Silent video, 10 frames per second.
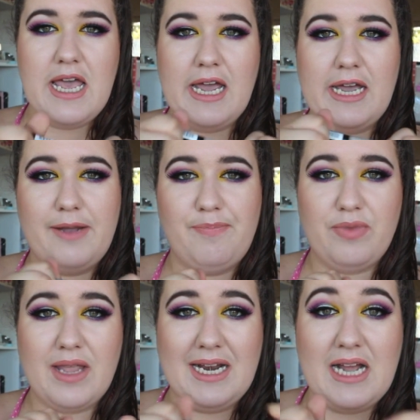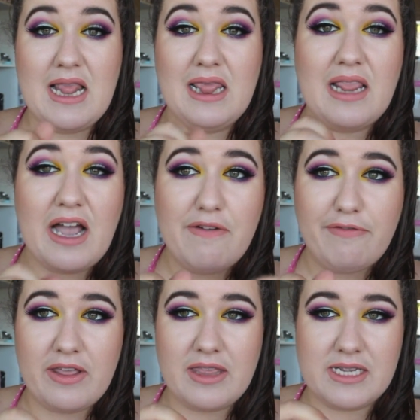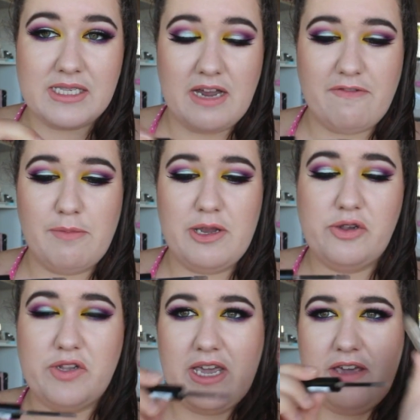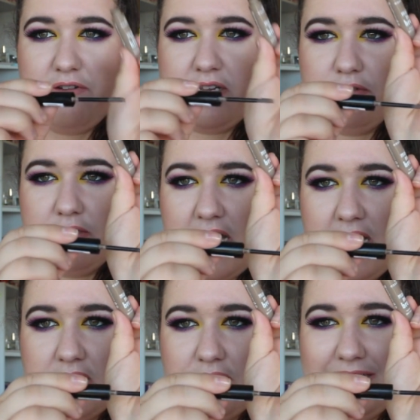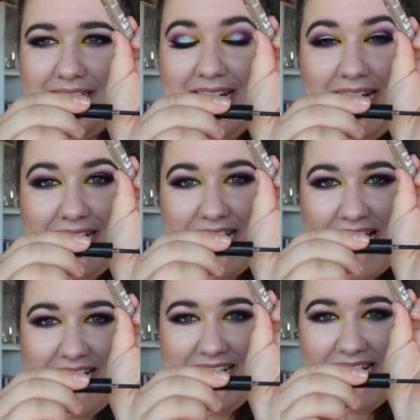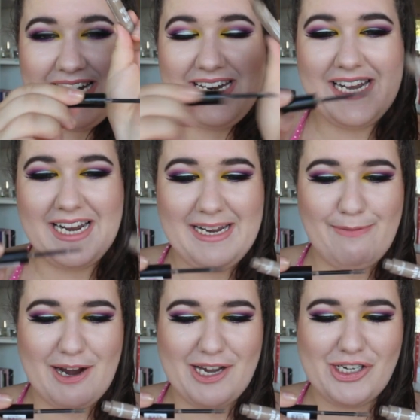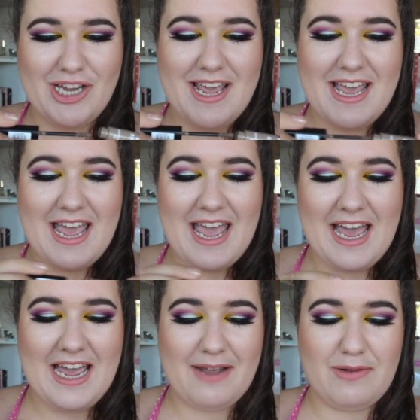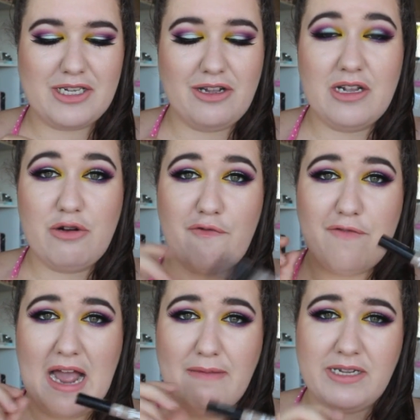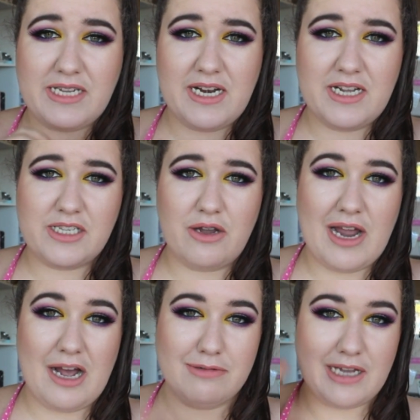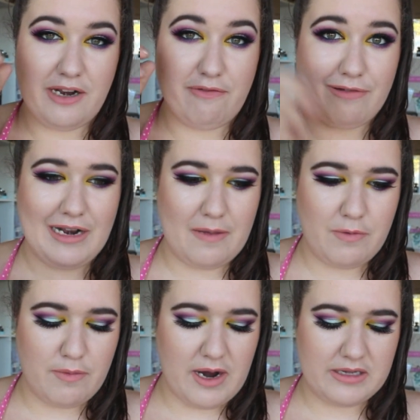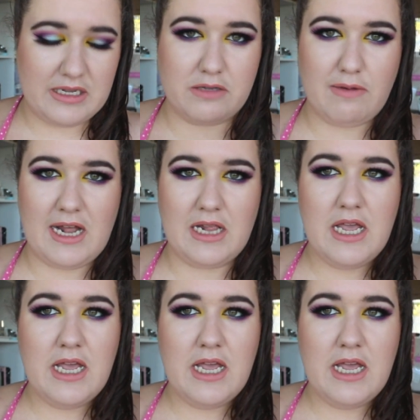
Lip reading: And I love this stuff. I've been using it every single day. It's got a teeny tiny brush. It's got little fibres in it, so it helps kind of fill up your brows as well.